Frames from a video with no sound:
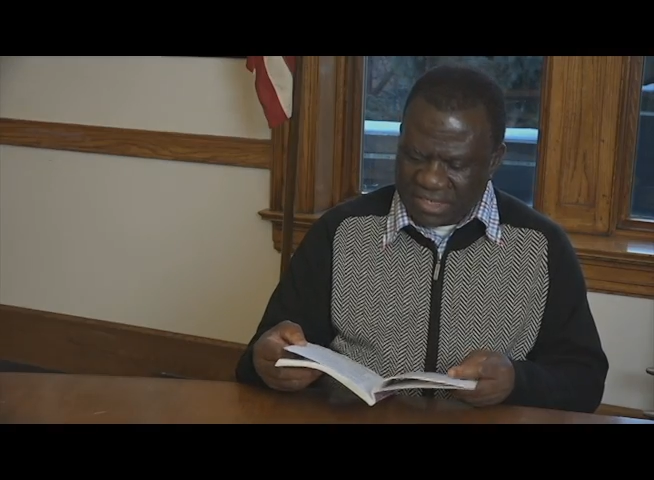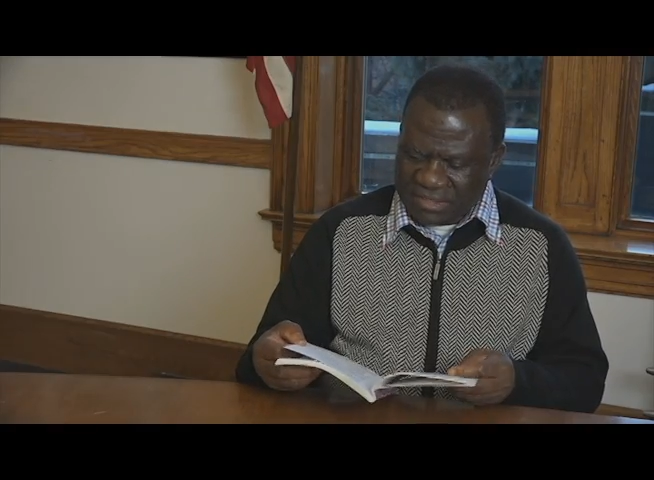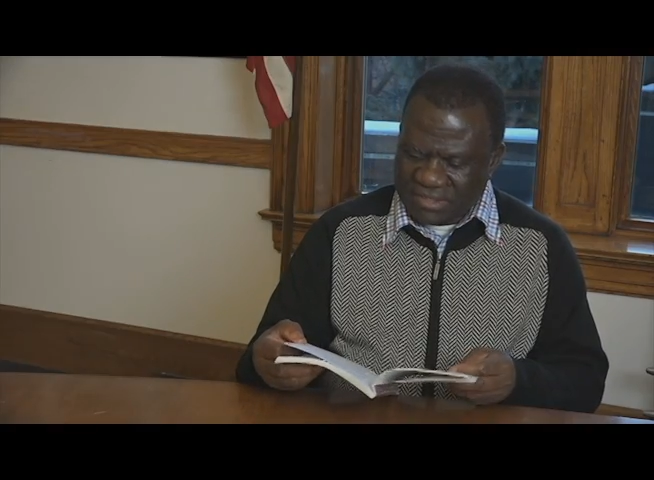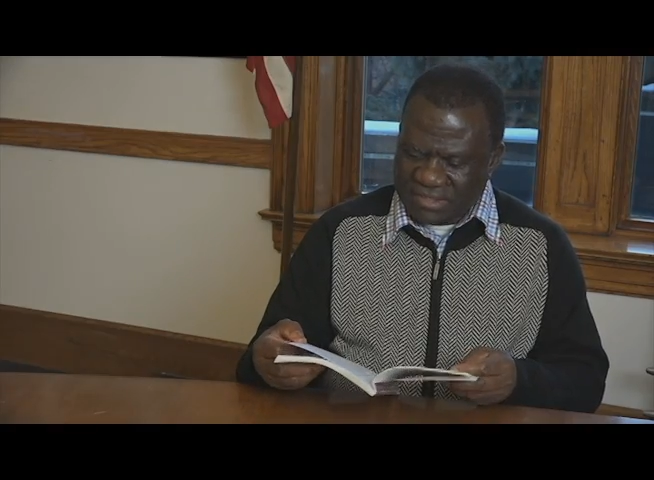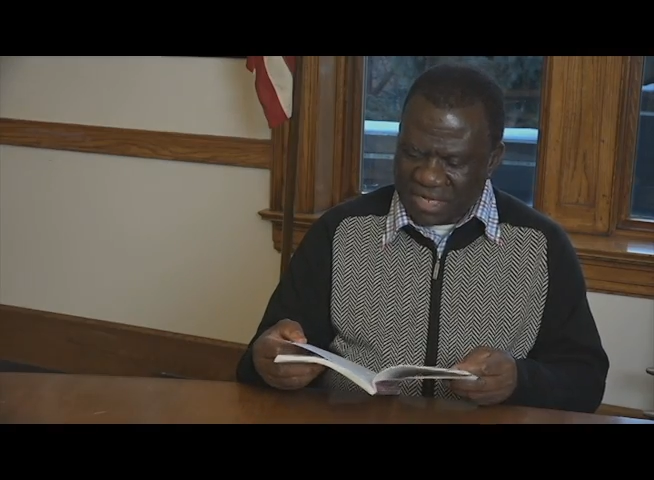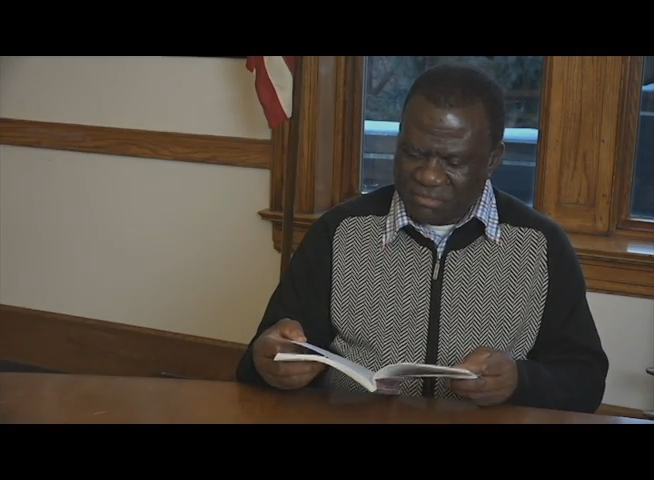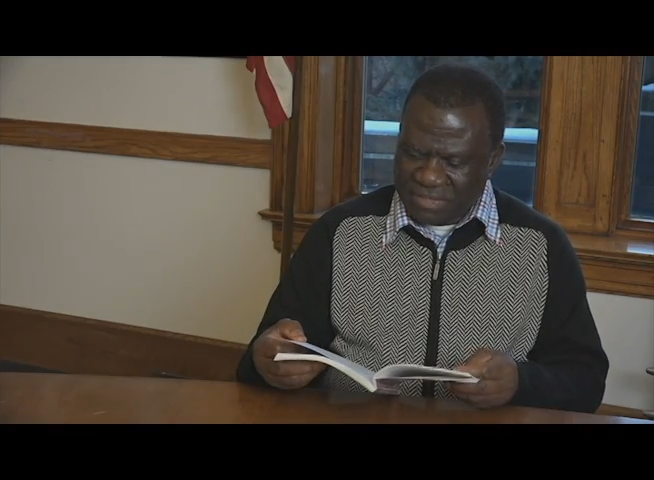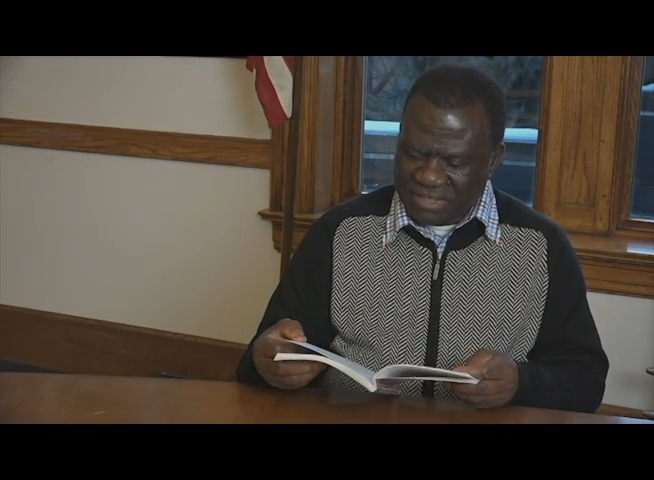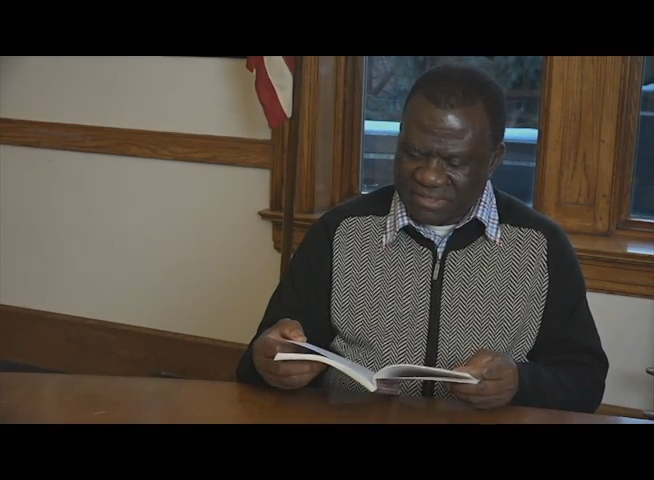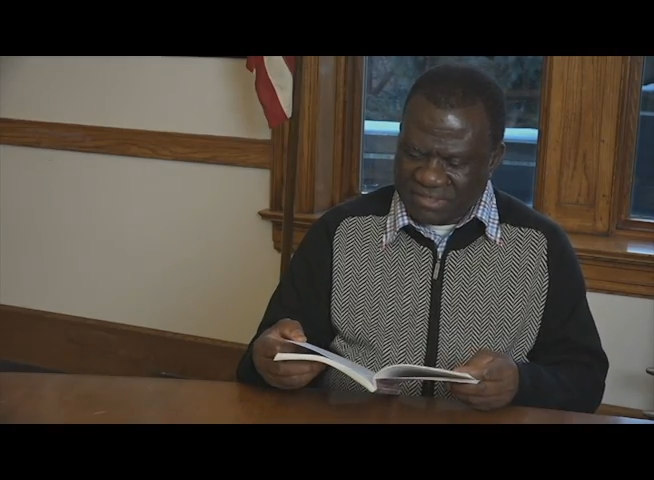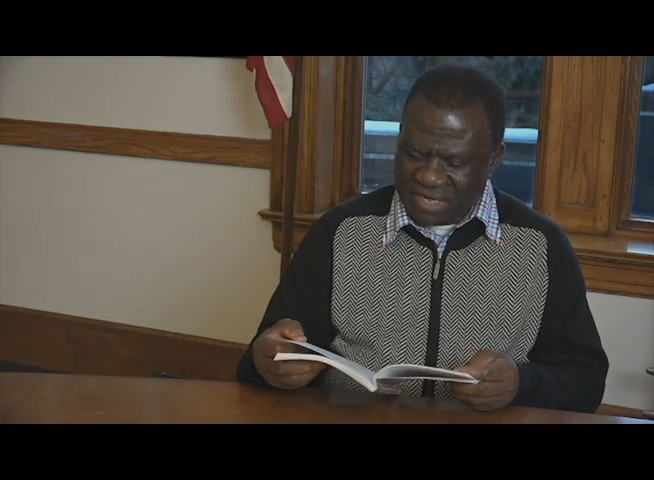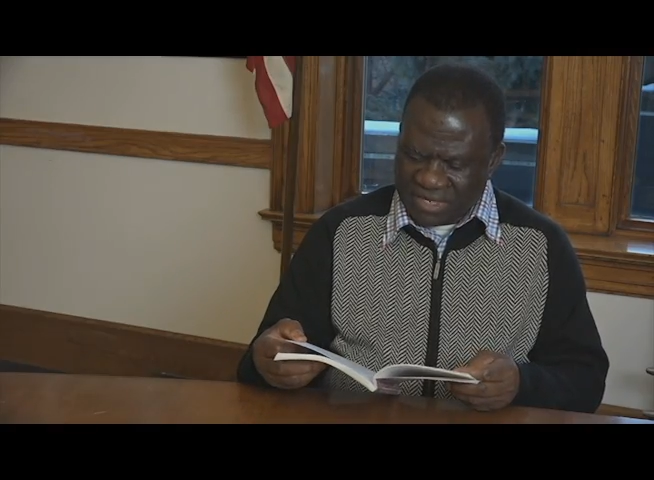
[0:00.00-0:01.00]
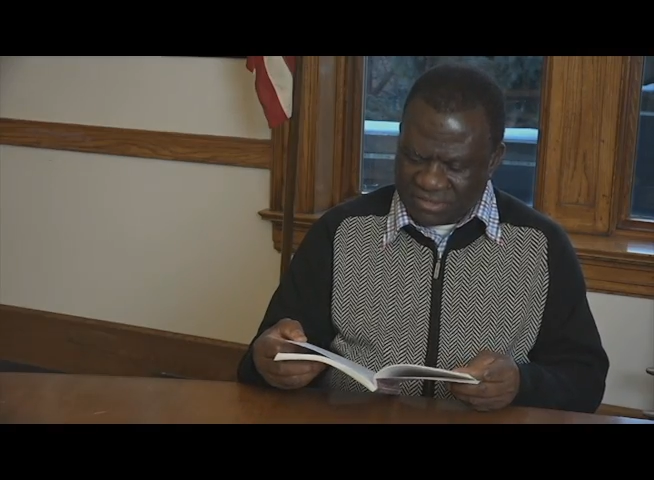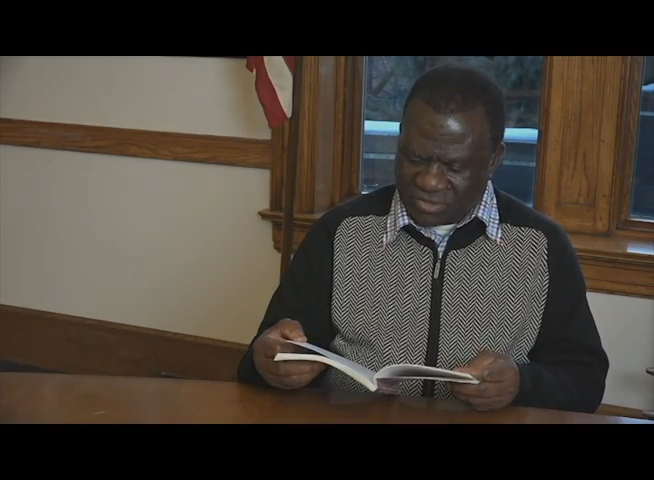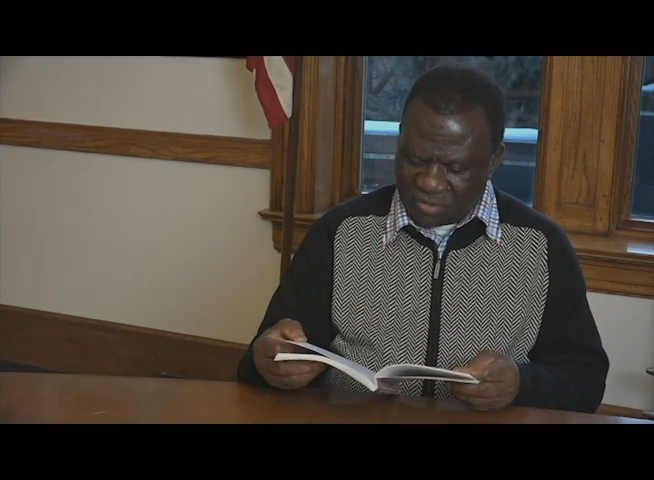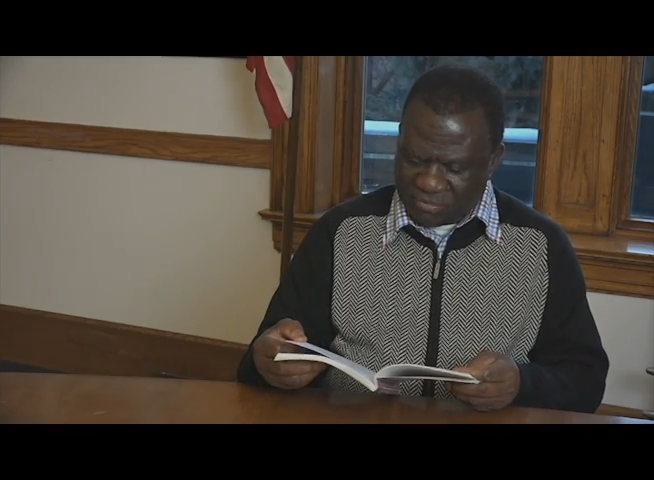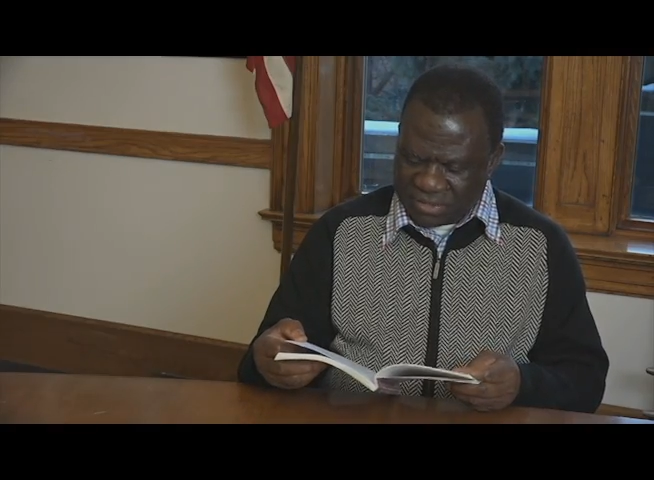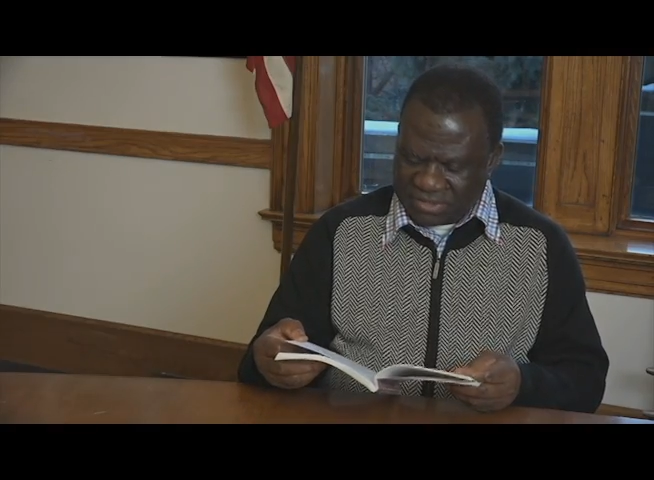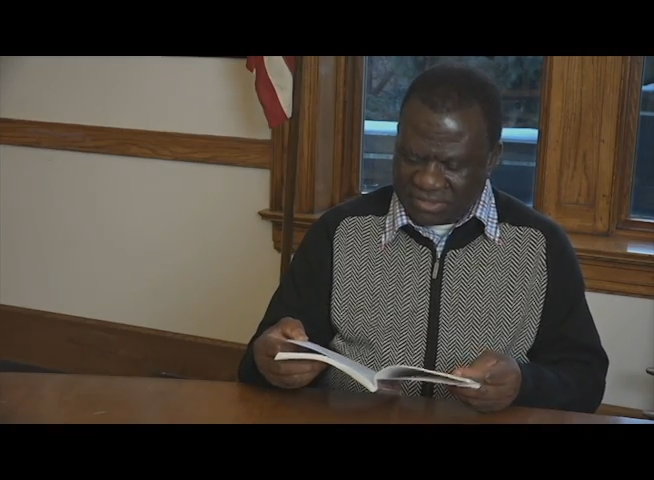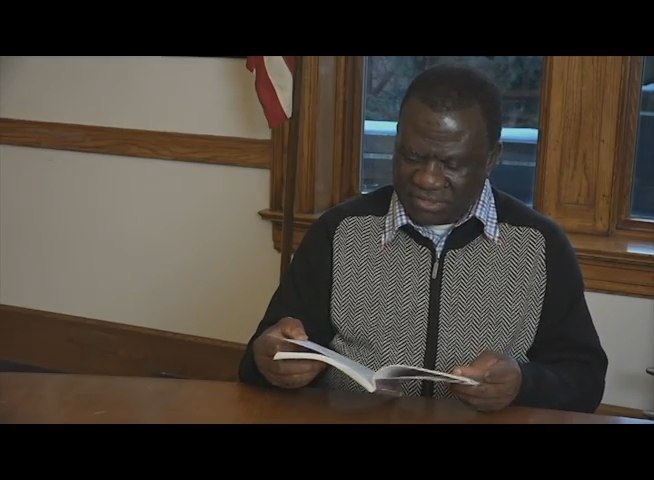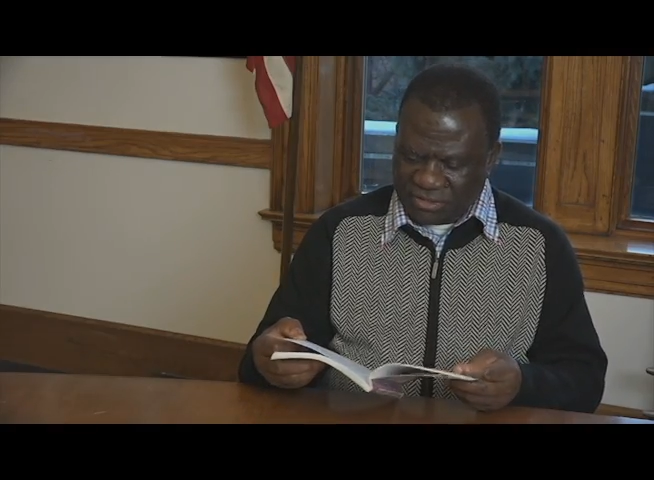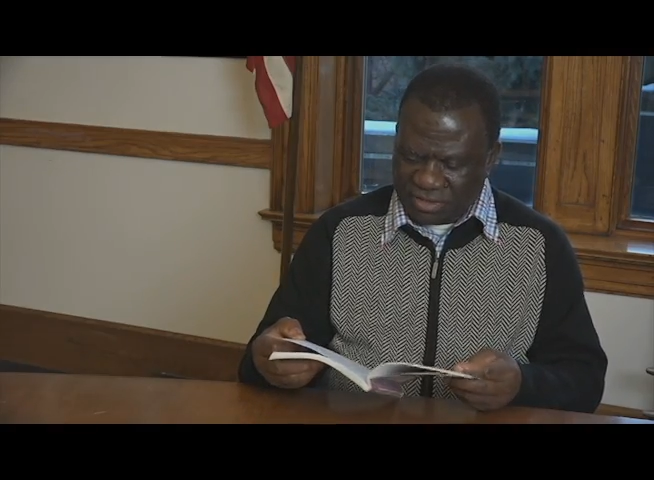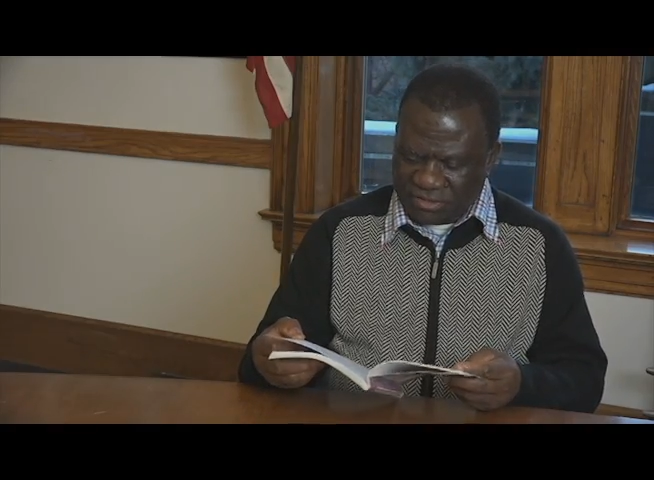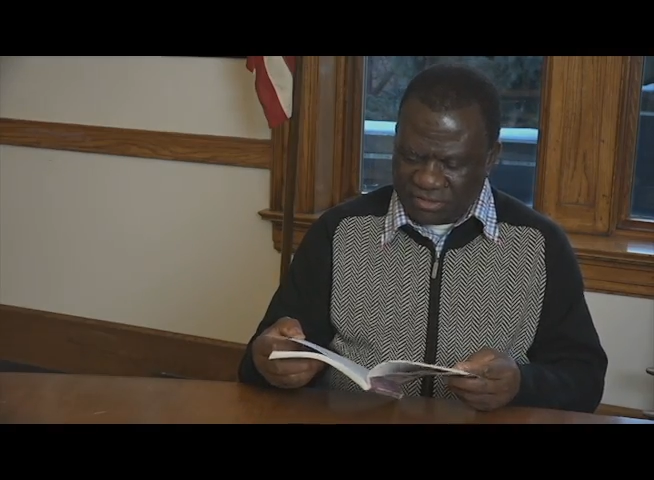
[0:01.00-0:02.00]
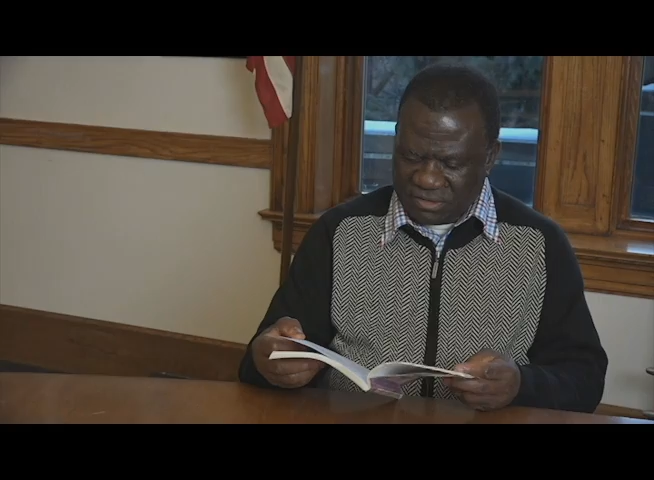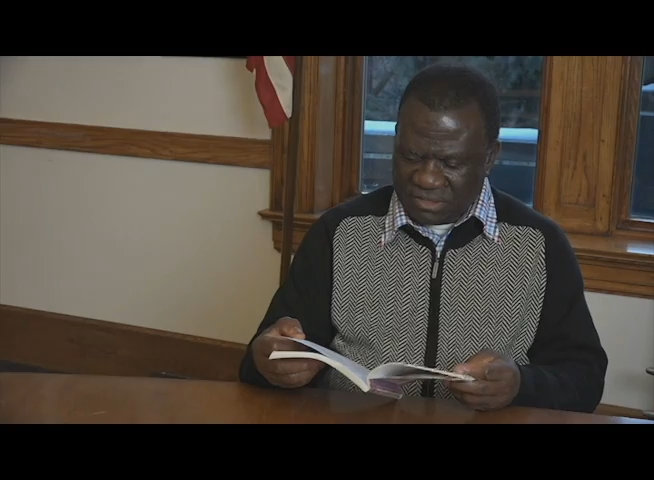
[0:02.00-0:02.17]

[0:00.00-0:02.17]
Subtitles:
determining sales compensation,